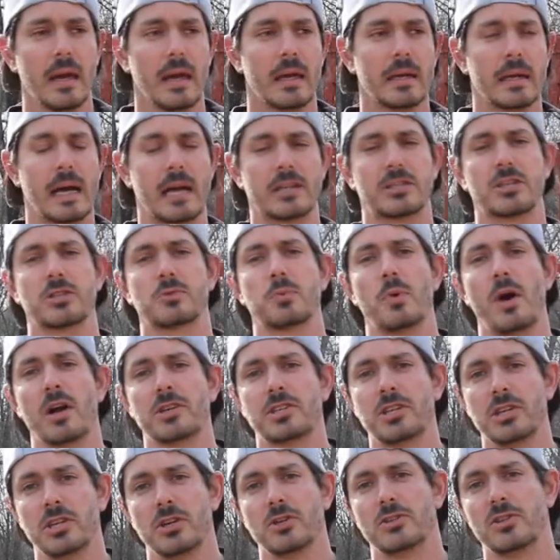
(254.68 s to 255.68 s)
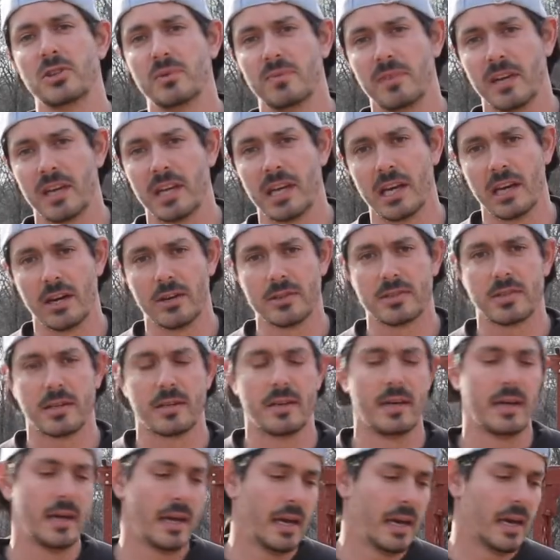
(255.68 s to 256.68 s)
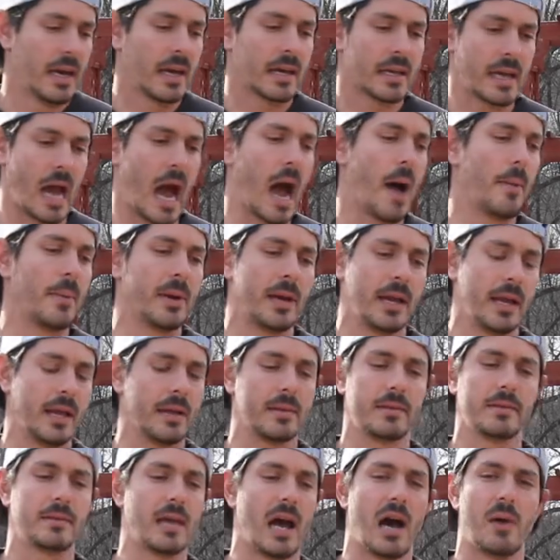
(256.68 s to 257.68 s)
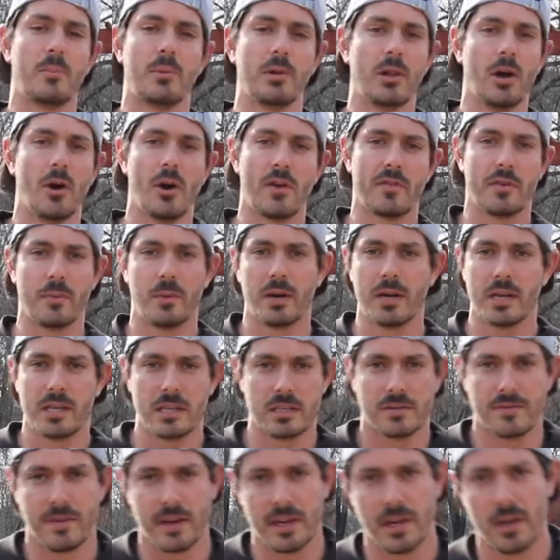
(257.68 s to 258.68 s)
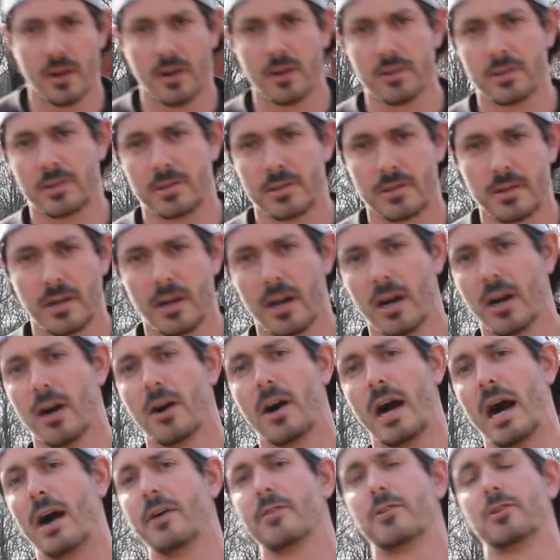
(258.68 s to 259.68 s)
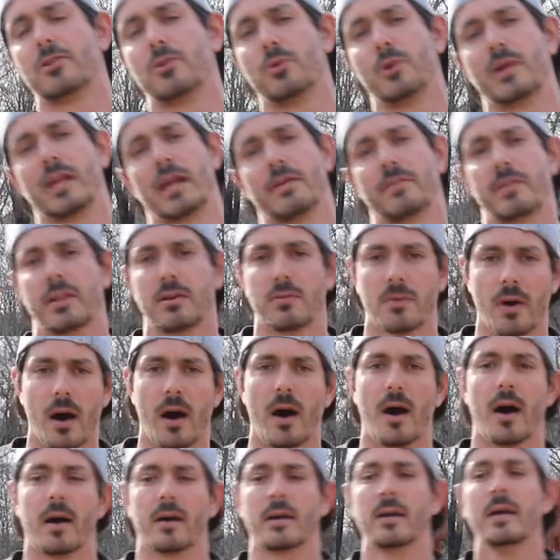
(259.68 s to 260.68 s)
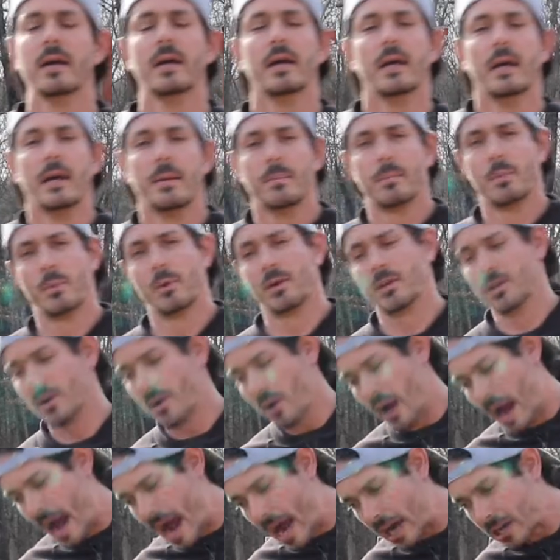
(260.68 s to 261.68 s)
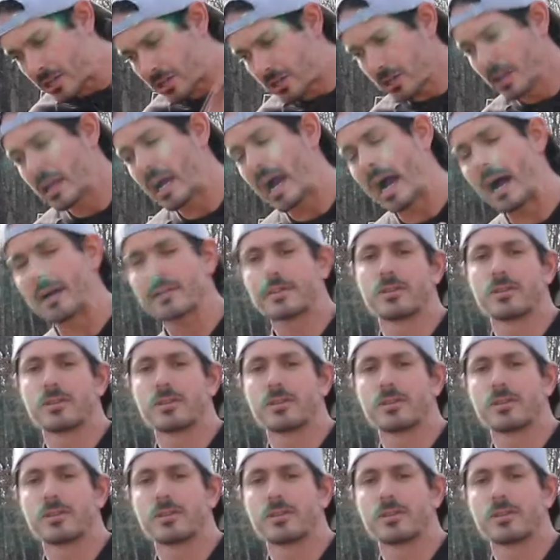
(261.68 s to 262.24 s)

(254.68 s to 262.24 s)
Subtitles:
not just watching YouTube videos and commenting down below everybody's videos, how they're doing everything wrong. When you're actually out